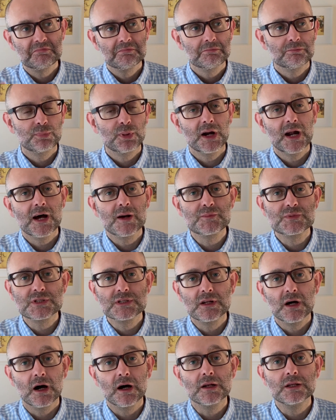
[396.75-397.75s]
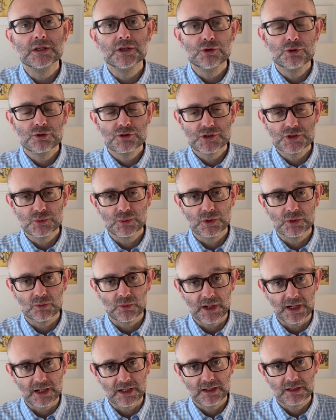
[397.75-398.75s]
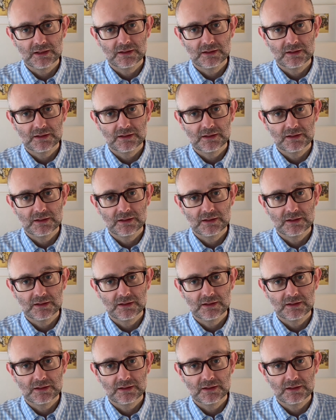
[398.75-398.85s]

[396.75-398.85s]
perhaps an unusual way.